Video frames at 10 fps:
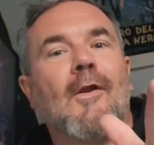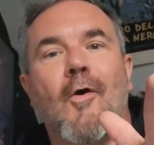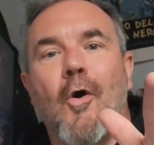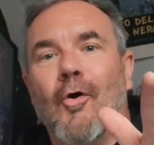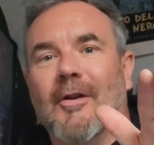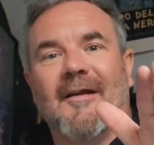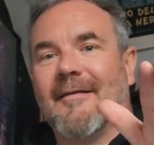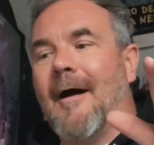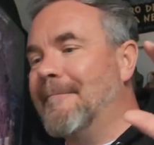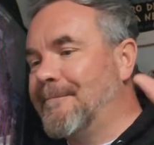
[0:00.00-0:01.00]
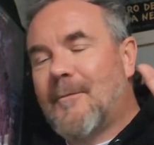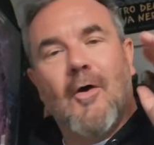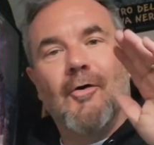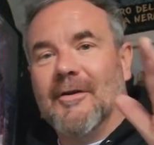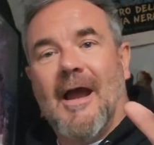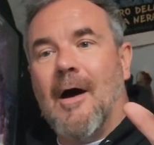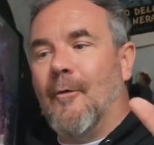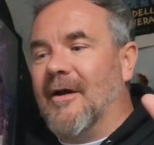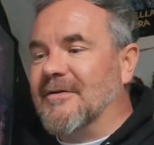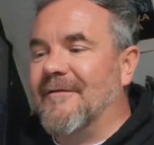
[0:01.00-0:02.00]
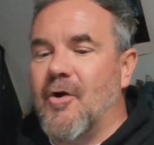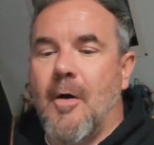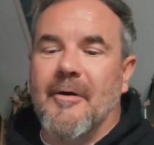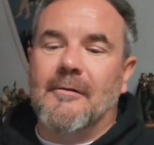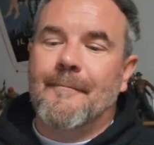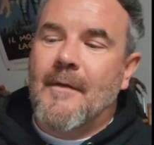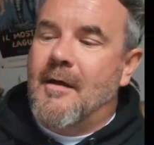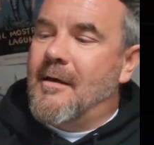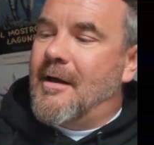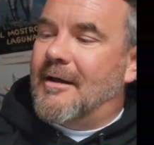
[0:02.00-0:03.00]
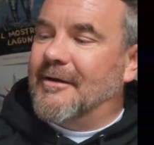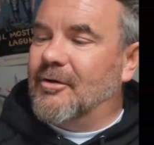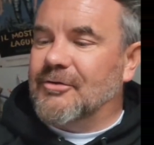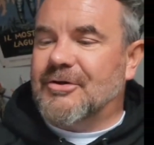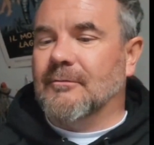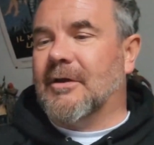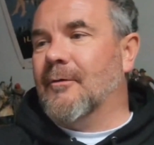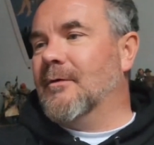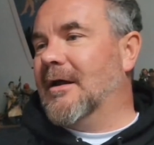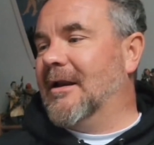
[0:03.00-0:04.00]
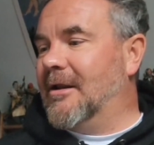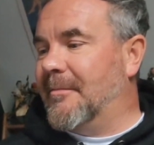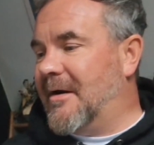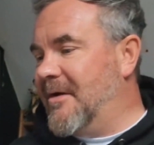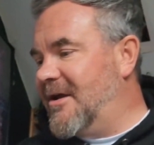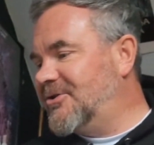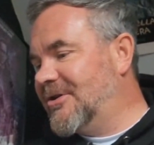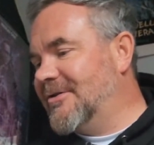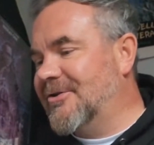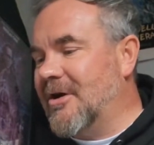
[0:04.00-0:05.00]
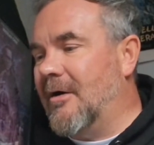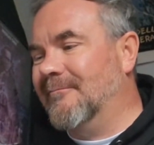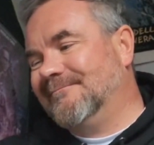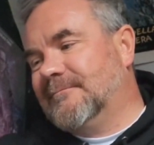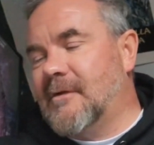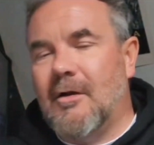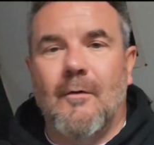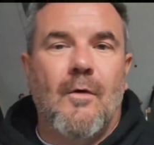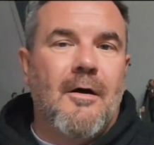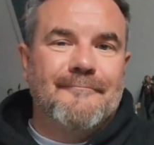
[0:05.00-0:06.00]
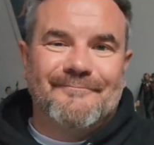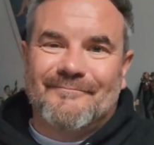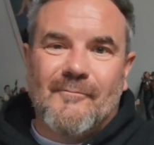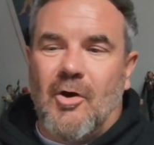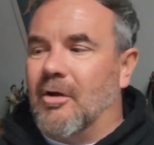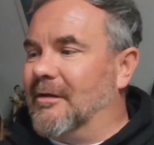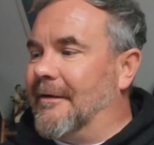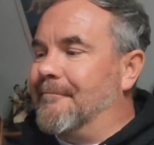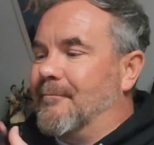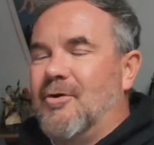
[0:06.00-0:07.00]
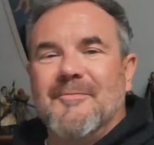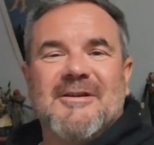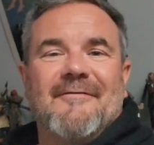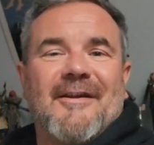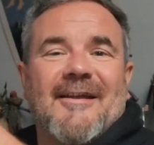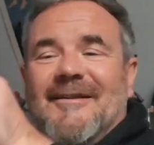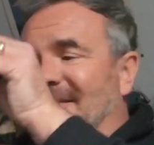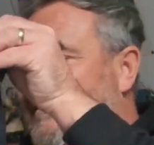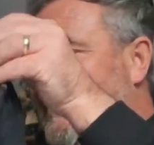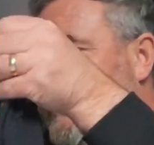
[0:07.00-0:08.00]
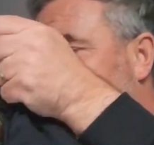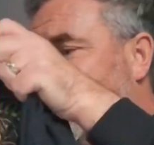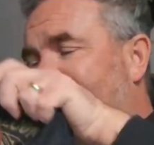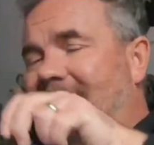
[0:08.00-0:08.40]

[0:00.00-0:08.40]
All like that. All the artwork's phenomenal. And they also do a little bit of merch. So, you know what? I'm on oldie. Bought myself a Gideon's t-shirt.